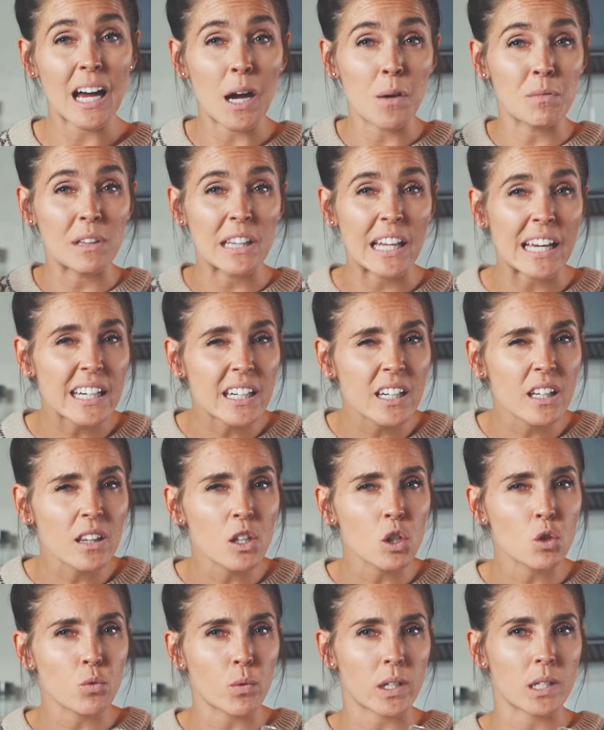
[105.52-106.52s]
I'm lightening
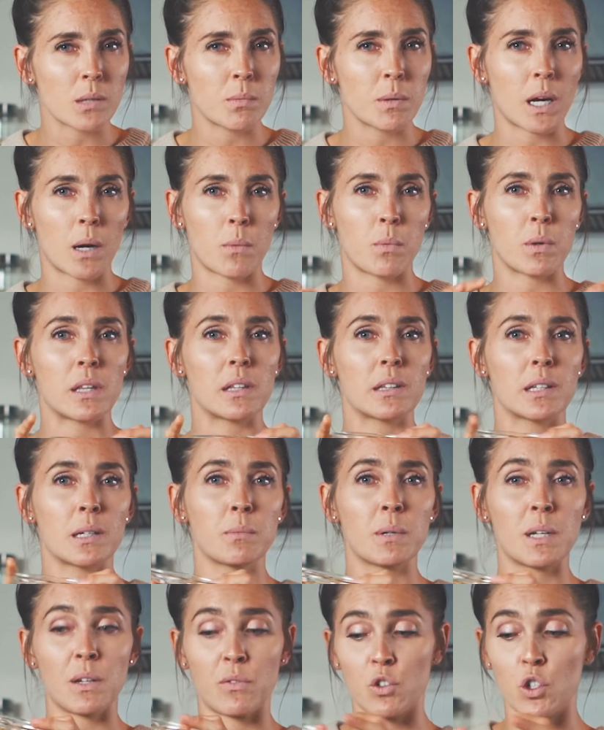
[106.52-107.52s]
this recipe up with a little
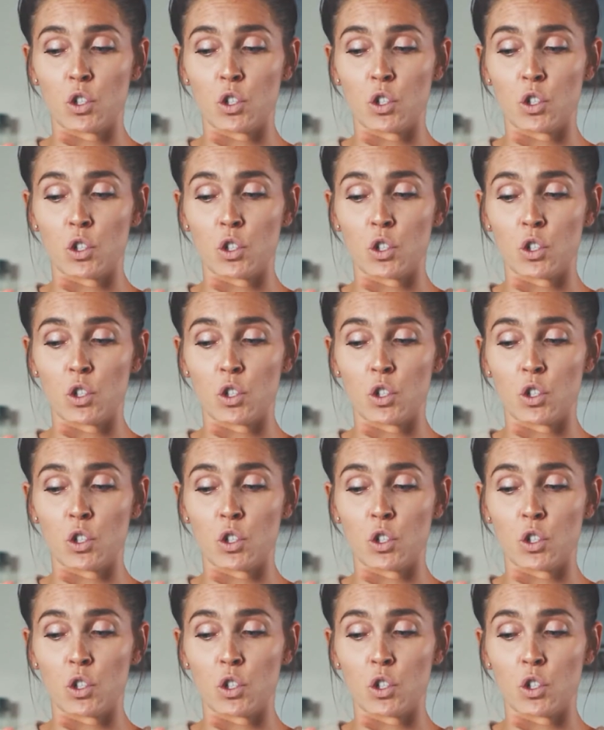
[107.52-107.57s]
bit of